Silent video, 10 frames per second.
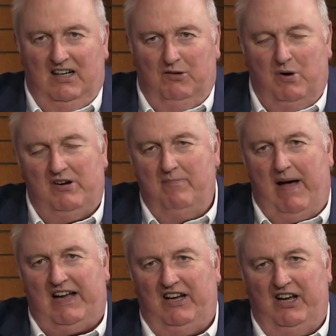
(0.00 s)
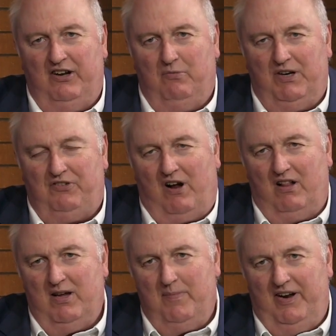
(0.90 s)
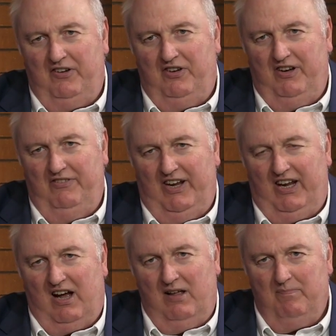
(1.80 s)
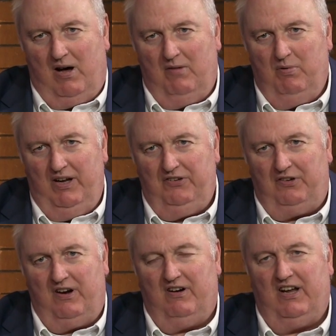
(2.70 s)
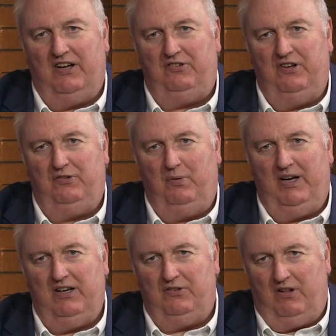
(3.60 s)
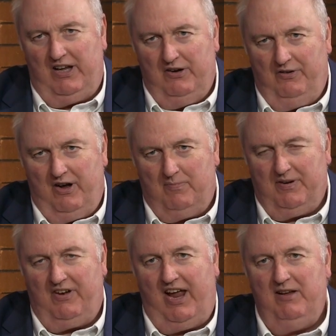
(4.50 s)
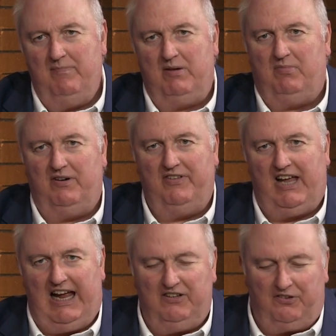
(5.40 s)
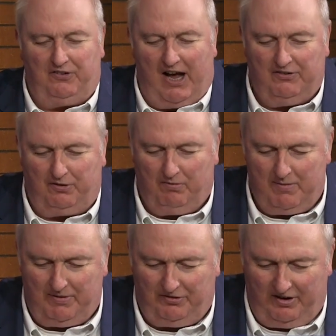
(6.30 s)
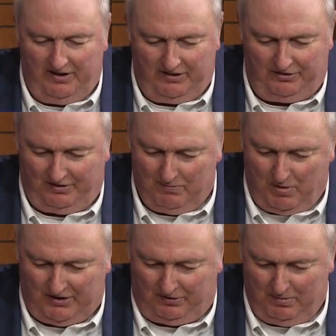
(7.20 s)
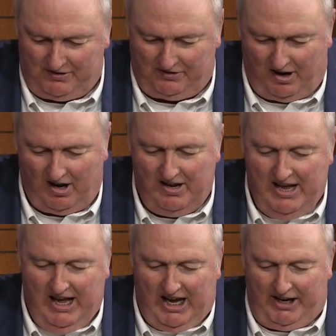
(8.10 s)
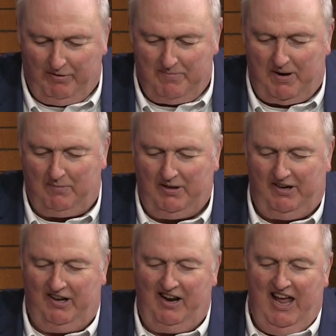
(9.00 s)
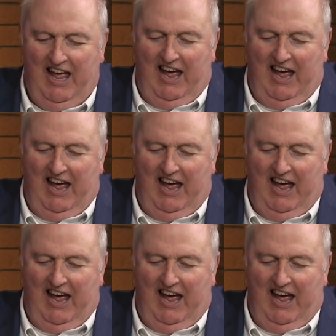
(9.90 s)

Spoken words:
Welcome back again to Wichita Liberty TV. I'm Bob Weeks, and our guest this week is Leo Delperdang, member of the Kansas House of Representatives from West Wichita, a Republican.